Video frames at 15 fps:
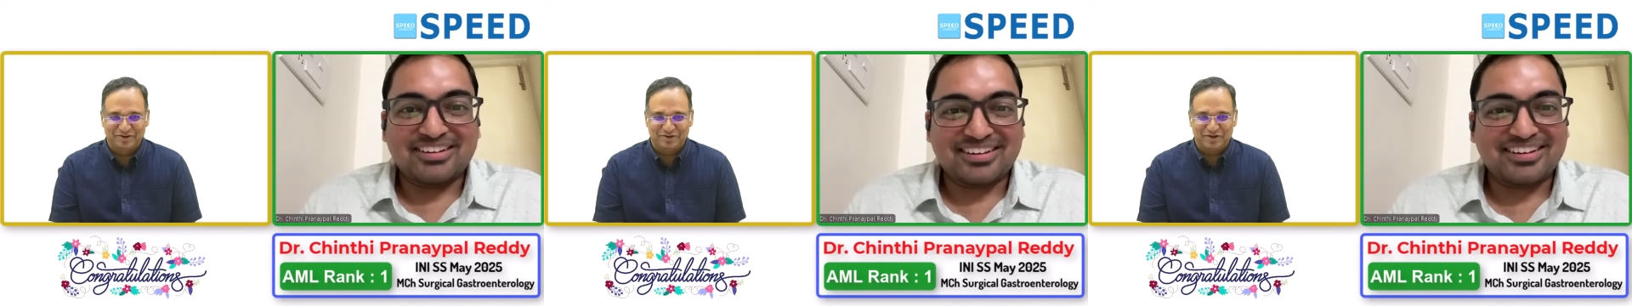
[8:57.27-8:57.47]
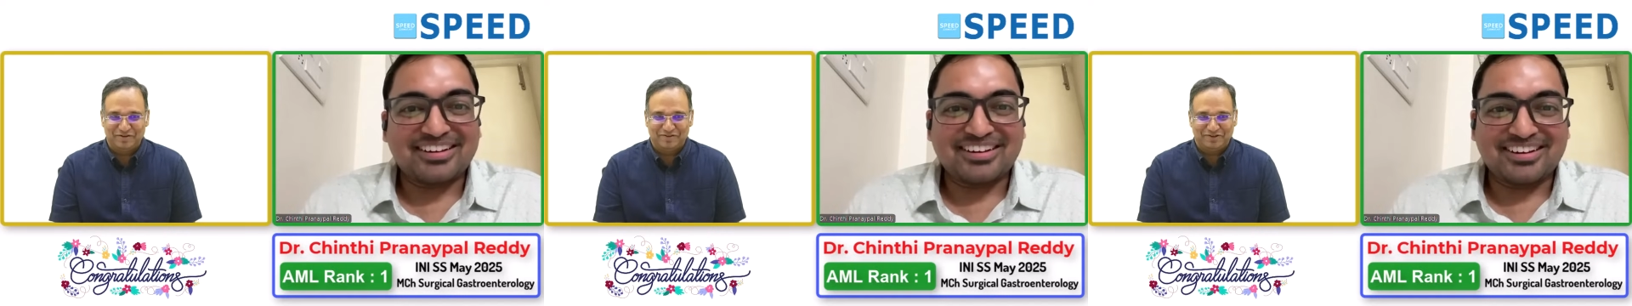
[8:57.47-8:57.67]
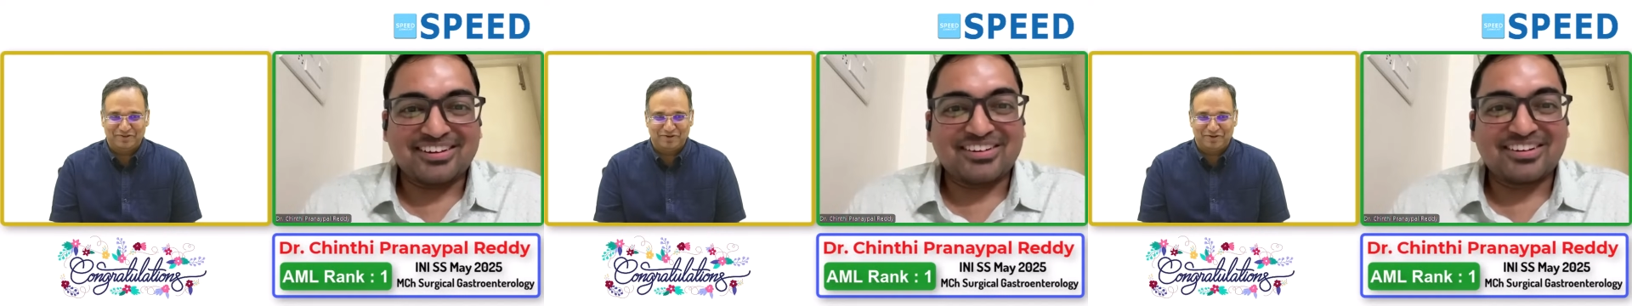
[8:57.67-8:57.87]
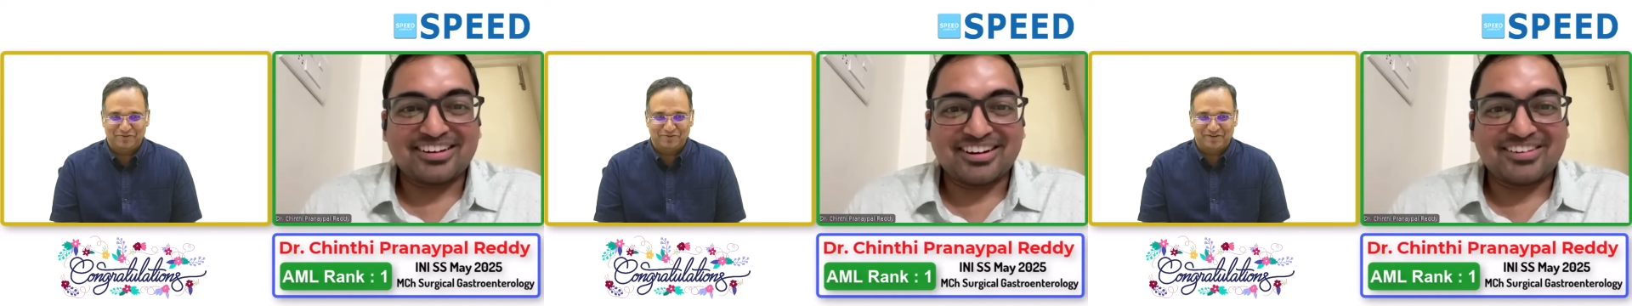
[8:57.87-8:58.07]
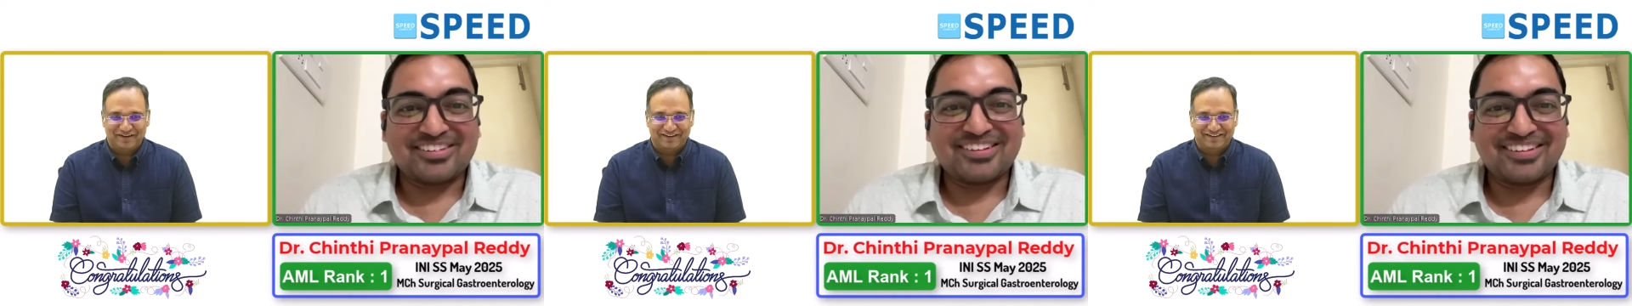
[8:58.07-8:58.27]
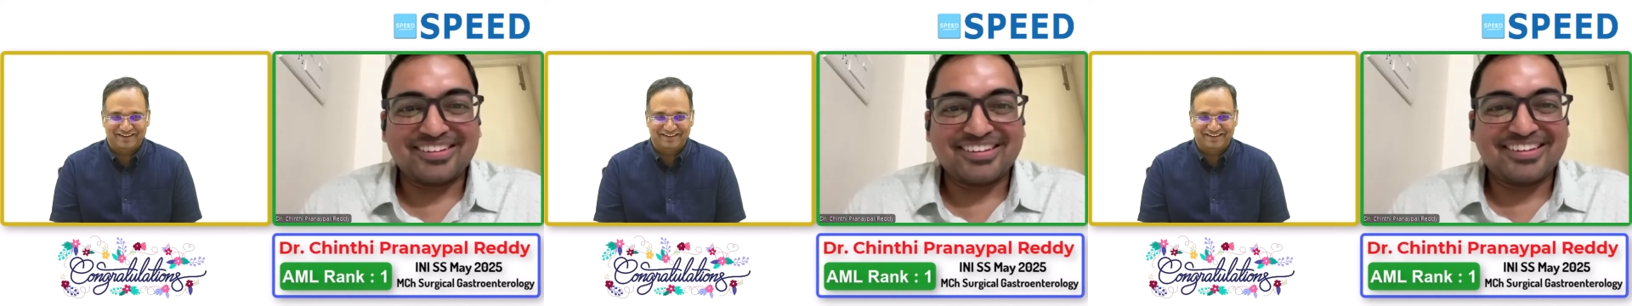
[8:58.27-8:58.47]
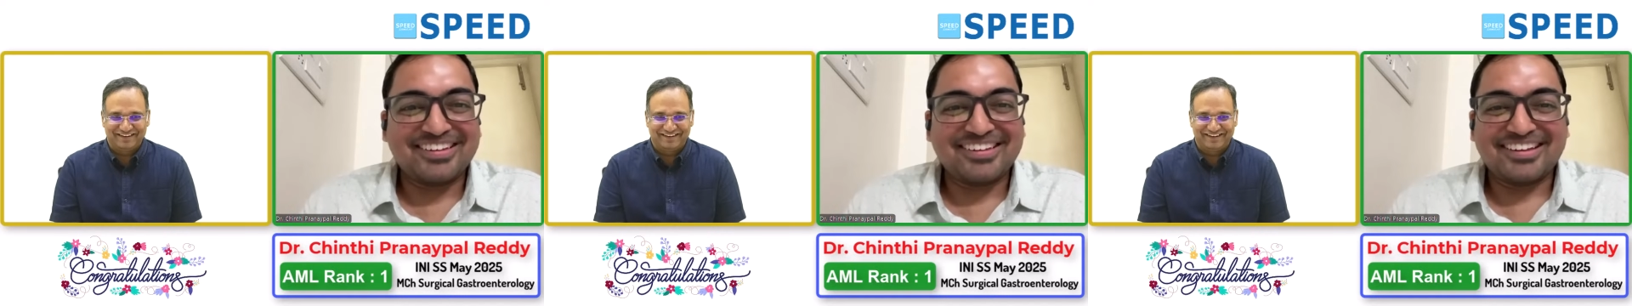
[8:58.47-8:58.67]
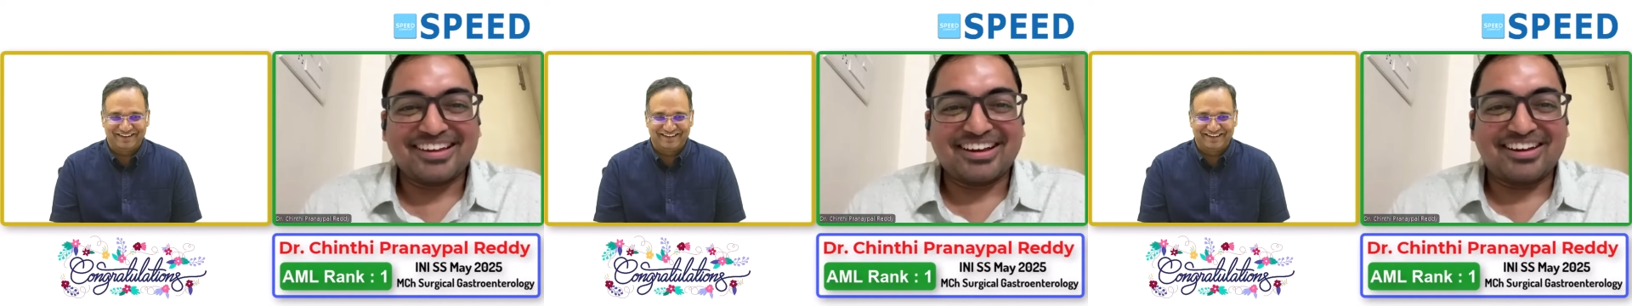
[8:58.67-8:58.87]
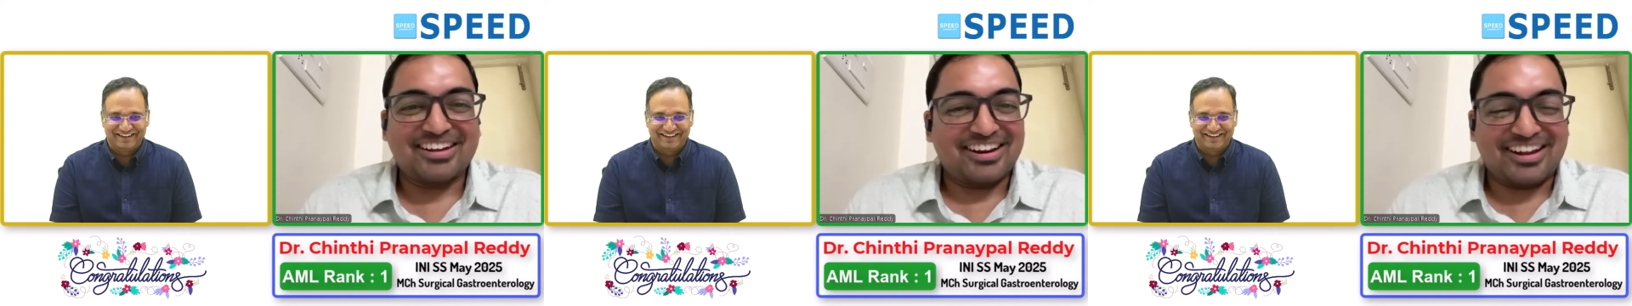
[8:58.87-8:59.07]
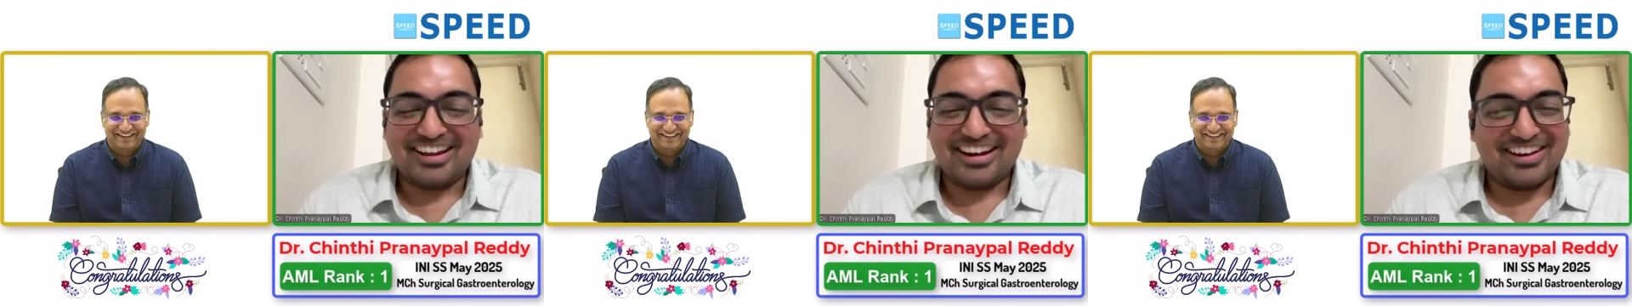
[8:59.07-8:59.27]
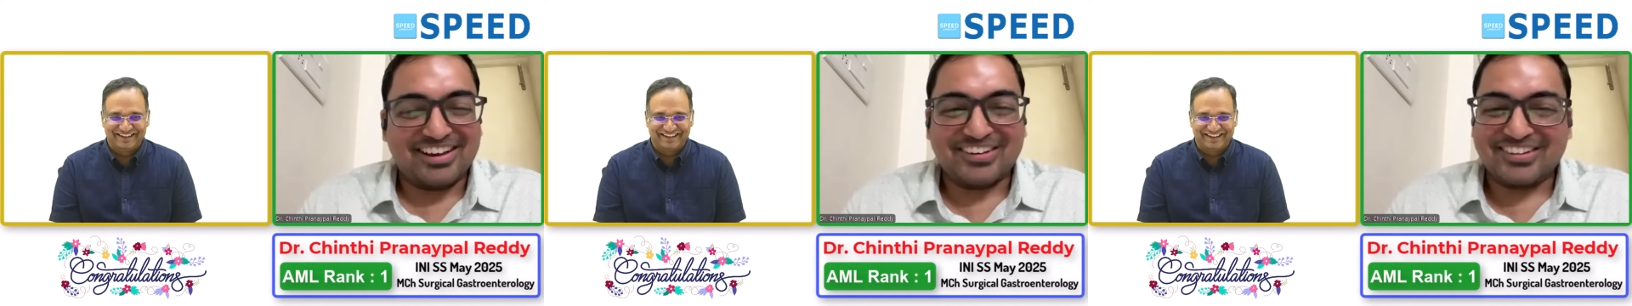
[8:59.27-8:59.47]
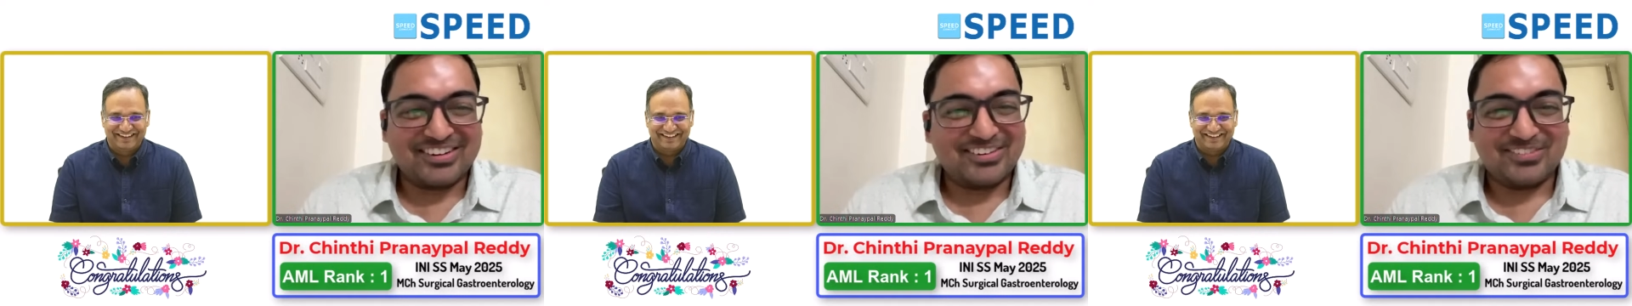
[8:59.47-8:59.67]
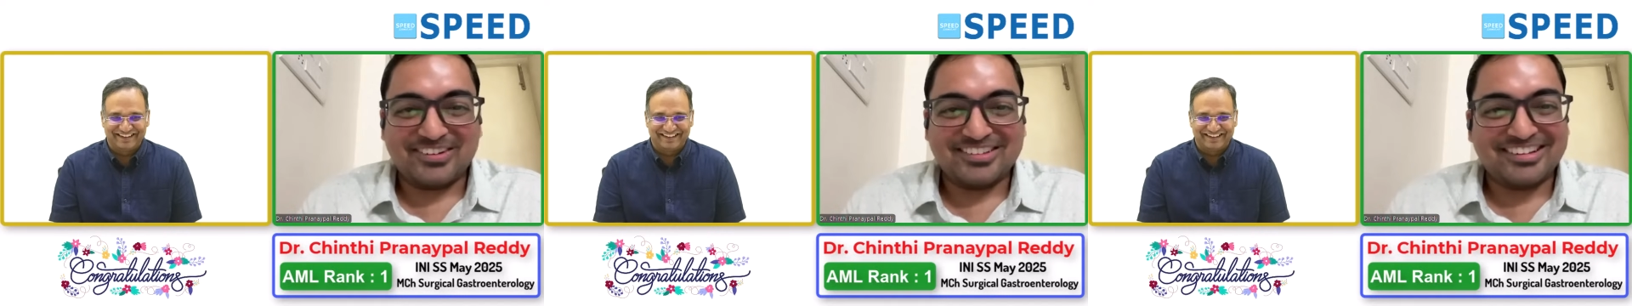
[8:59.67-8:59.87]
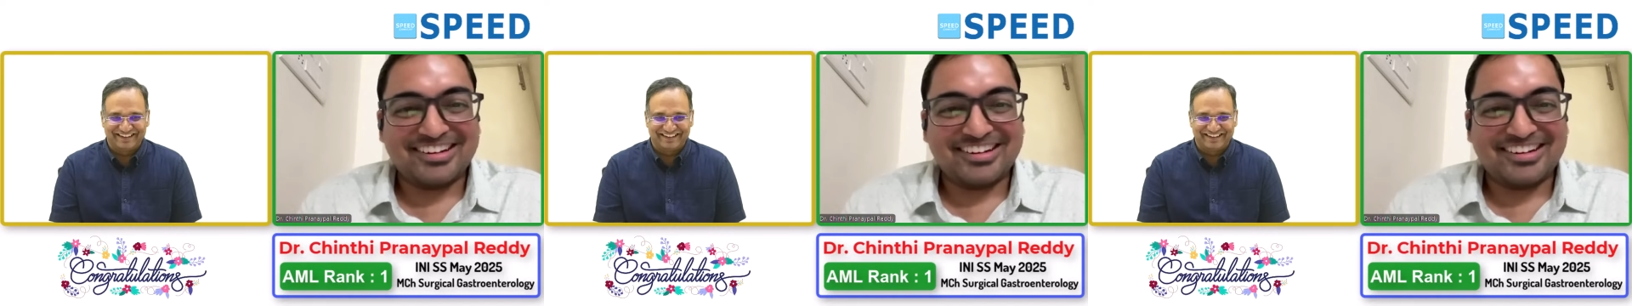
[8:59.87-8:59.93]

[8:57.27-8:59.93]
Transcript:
Speaker 1: you never thought rank. of one?
Speaker 2: I never thought of one, sir,